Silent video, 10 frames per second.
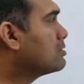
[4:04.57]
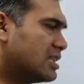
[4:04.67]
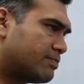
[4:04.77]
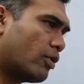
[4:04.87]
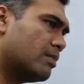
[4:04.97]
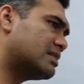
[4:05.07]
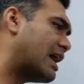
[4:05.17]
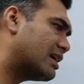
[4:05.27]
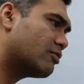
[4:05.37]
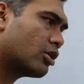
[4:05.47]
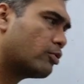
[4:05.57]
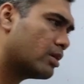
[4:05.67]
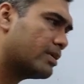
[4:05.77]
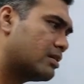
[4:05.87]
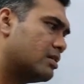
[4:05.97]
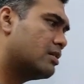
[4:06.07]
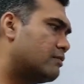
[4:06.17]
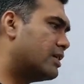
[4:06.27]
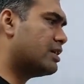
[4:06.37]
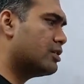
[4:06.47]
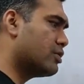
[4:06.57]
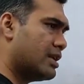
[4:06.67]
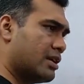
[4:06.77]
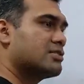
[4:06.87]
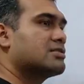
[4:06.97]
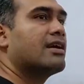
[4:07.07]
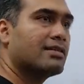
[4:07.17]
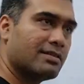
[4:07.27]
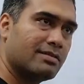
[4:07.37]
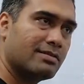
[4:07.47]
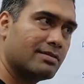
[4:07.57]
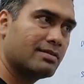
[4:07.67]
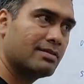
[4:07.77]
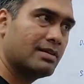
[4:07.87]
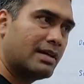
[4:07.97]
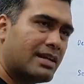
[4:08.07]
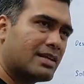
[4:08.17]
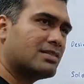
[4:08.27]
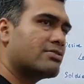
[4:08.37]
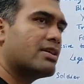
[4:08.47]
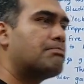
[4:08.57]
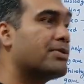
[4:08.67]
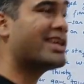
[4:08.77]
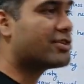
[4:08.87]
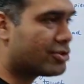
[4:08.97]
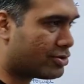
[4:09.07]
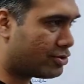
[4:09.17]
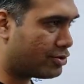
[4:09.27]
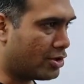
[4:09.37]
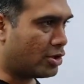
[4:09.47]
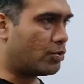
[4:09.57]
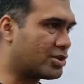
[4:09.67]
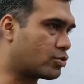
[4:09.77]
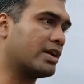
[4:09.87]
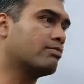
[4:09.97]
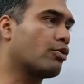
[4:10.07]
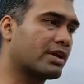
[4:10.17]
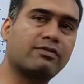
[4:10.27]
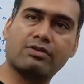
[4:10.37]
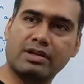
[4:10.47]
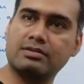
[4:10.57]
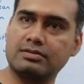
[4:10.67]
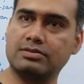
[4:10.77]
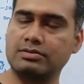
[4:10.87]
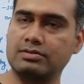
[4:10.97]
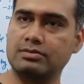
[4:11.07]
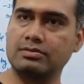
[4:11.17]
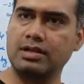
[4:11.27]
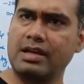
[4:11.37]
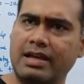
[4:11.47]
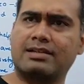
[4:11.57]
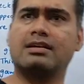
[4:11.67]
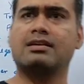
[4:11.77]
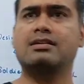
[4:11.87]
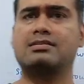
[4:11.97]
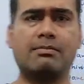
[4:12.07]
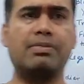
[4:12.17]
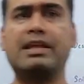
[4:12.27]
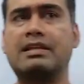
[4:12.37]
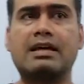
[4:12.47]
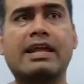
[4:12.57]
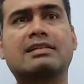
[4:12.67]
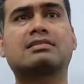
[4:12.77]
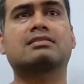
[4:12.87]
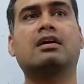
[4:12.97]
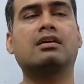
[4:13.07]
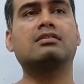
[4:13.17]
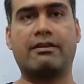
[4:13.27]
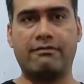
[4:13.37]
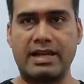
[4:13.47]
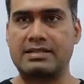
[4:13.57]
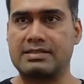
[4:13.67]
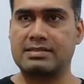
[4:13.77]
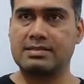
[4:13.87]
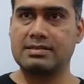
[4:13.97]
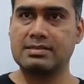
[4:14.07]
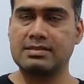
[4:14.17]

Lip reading: This poem is an anti-war poem in a very unique style. It doesn't really preach, which is quite boring for readers. It simply narrates the events